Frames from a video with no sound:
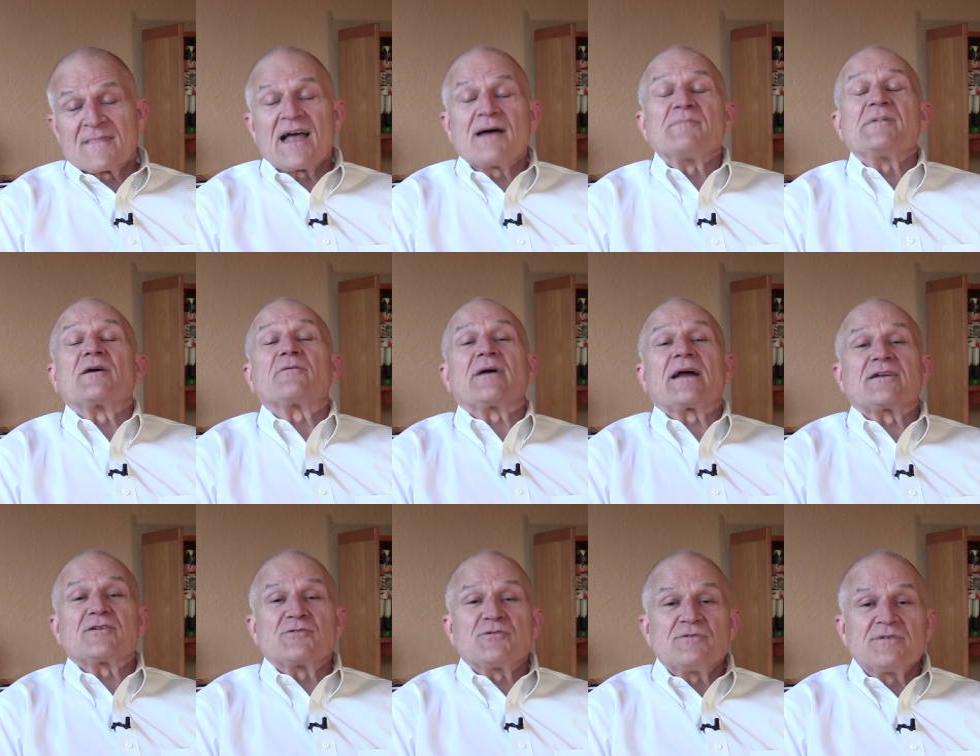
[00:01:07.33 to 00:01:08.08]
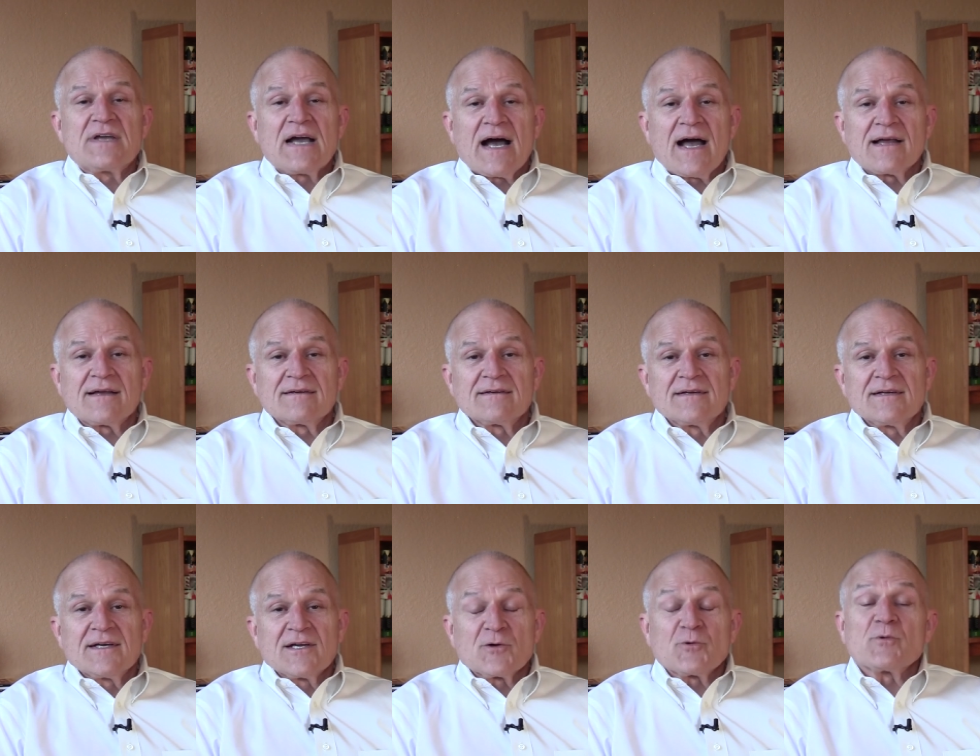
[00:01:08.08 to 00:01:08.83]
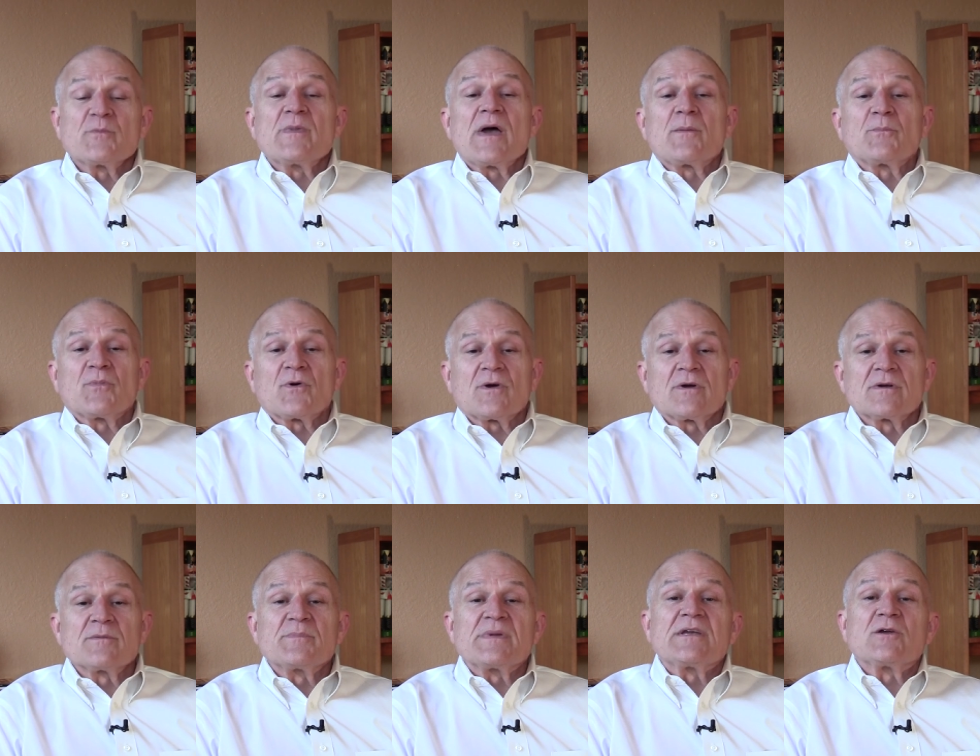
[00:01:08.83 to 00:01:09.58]
I'm That Gratitude Guy.
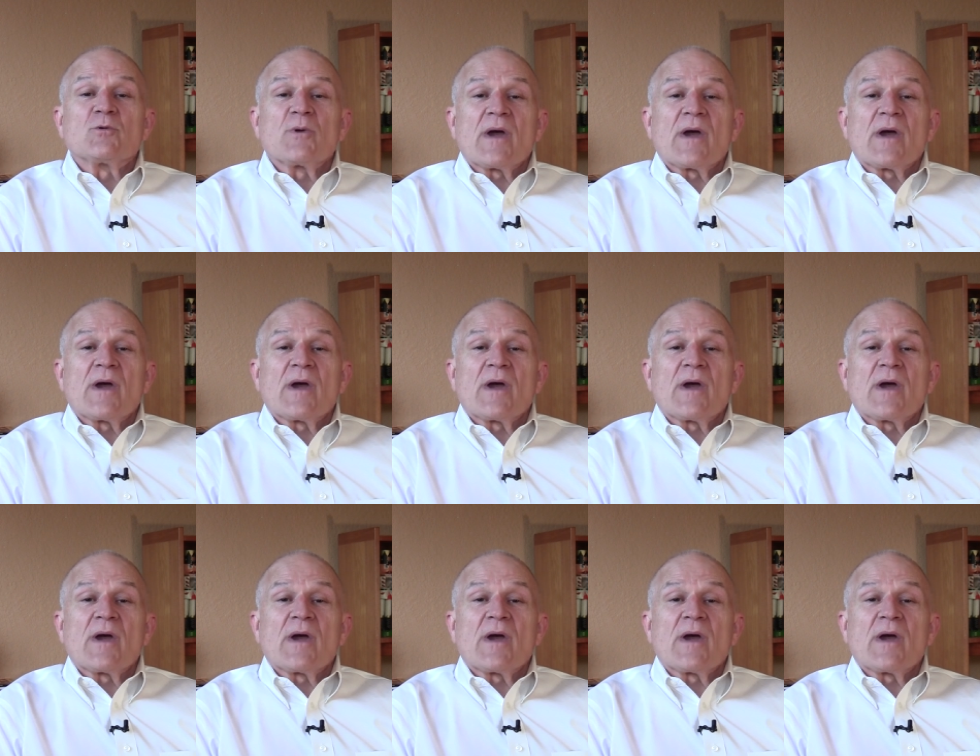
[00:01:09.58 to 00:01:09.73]
Remember, be